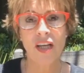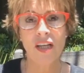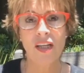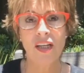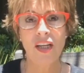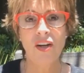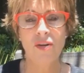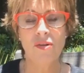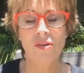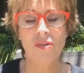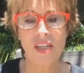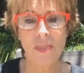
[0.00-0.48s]

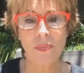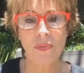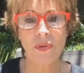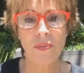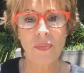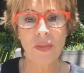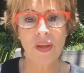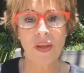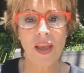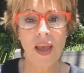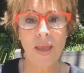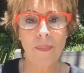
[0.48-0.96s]
you know,
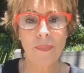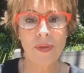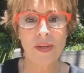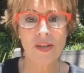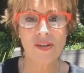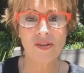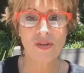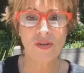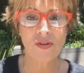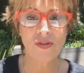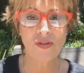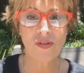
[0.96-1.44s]
supplement
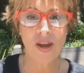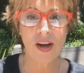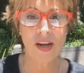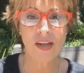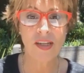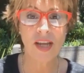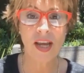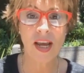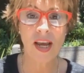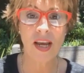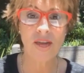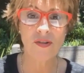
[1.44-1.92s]
companies are trying
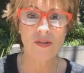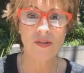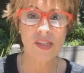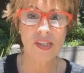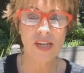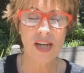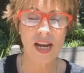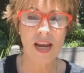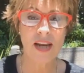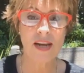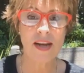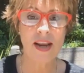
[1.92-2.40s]
to
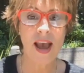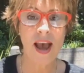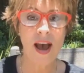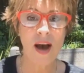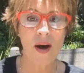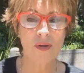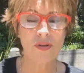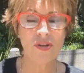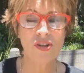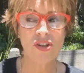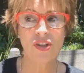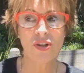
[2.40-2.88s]
understand
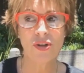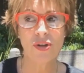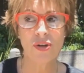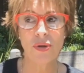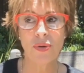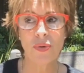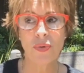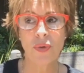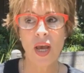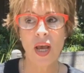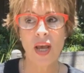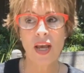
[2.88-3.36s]
how
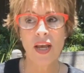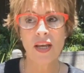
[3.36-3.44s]
to